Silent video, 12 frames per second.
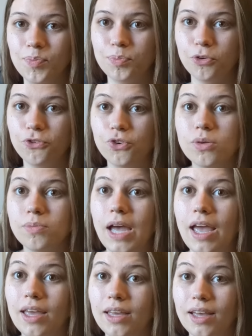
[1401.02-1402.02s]
before
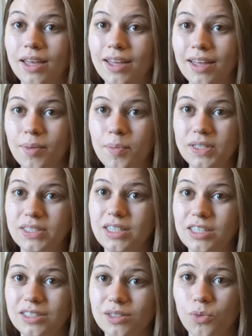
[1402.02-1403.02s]
my
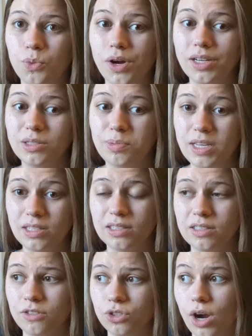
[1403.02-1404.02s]
business was Pieces
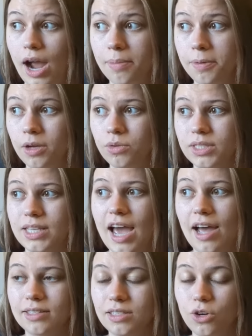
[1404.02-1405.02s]
of Scrap, it was
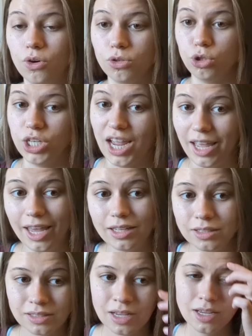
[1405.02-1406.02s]
Cassie
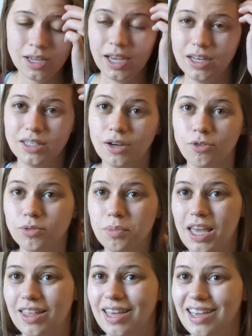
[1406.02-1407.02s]
Crochets, and I would
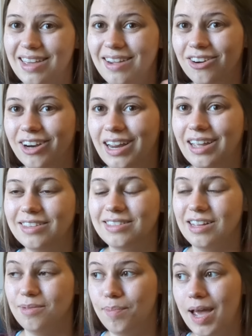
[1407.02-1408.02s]
make like earrings
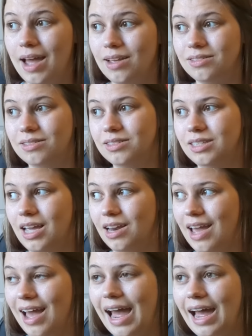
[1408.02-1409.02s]
and masks and
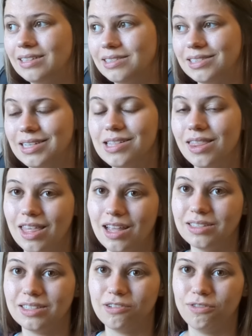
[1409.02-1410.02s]
hats and
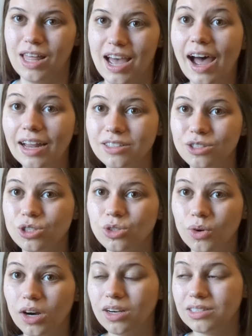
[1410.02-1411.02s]
things of that
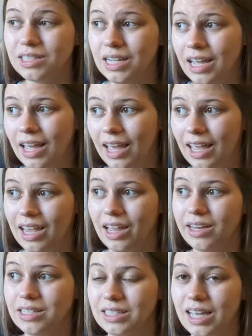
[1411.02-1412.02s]
sort,
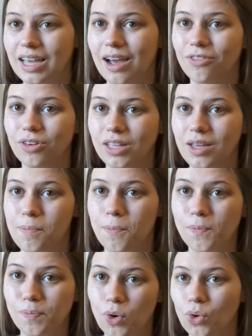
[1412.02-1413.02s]
and it got really
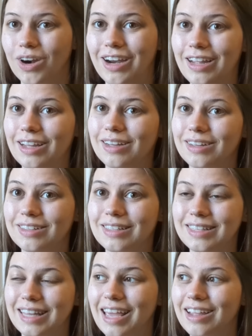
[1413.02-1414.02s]
boring,
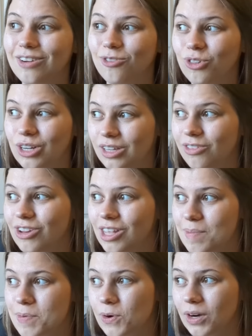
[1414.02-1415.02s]
like really,
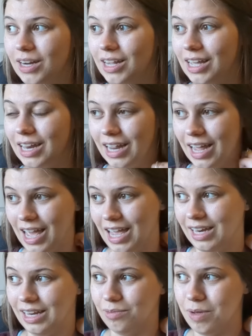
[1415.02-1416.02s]
really boring, and I
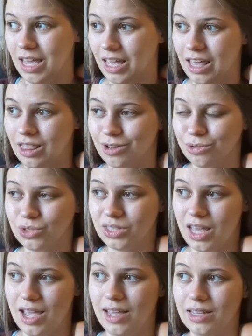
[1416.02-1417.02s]
hated making those
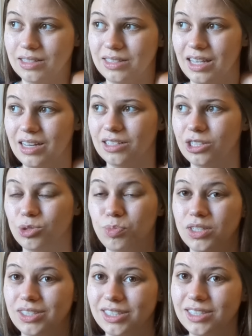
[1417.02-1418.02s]
things.
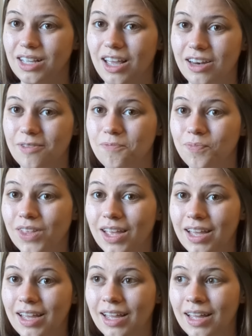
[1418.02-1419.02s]
And
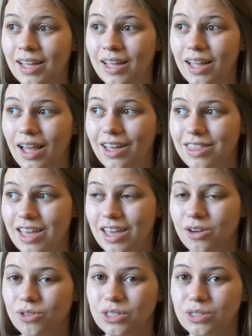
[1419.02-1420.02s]
I think
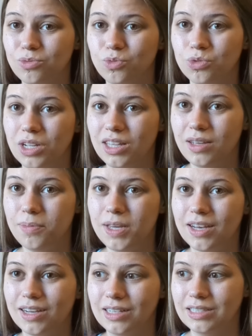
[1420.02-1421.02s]
it was really
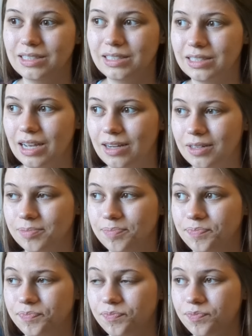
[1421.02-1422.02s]
because, you